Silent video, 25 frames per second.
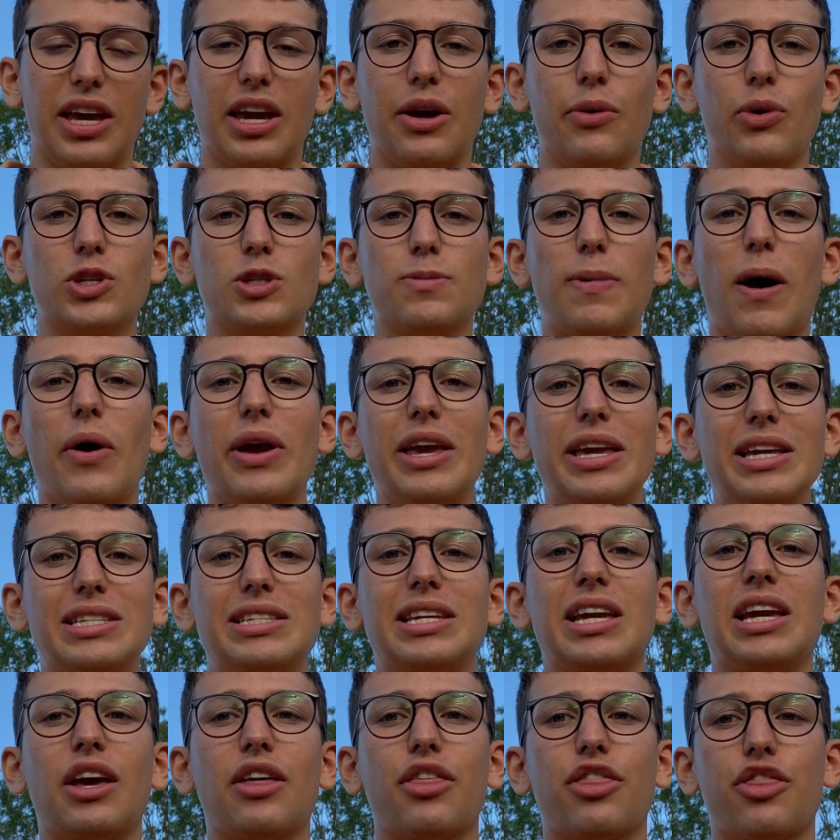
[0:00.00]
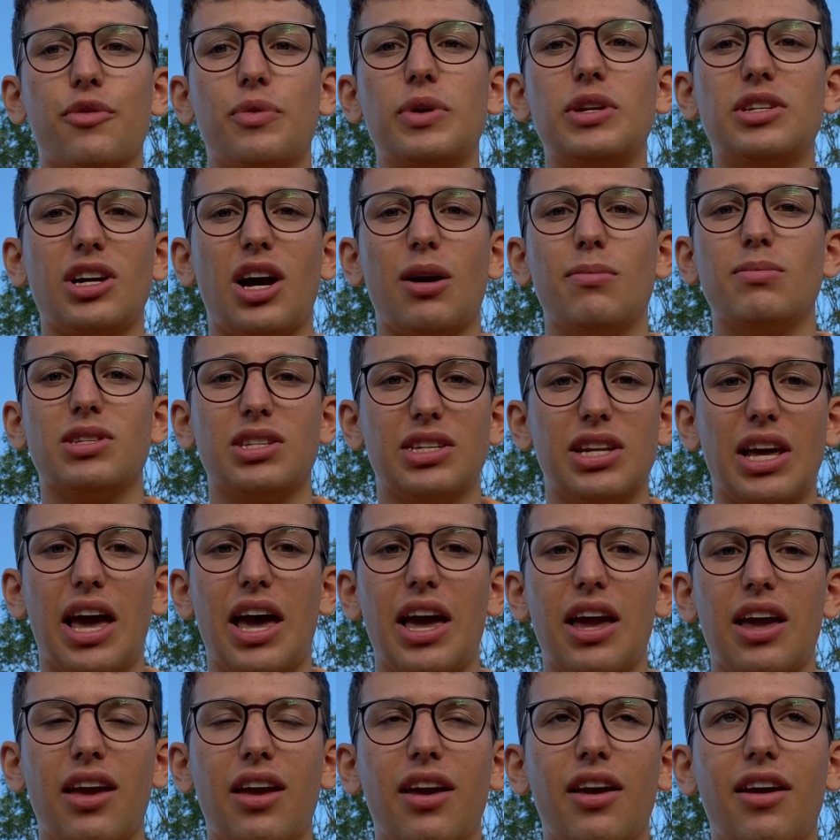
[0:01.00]
It was about eating 3 times a
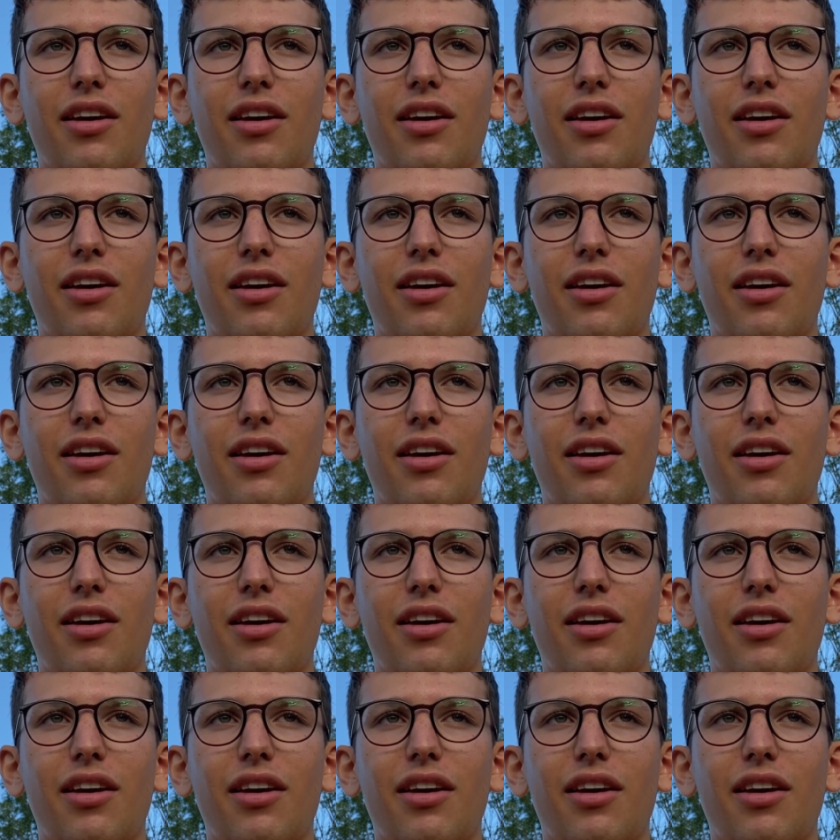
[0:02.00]
day.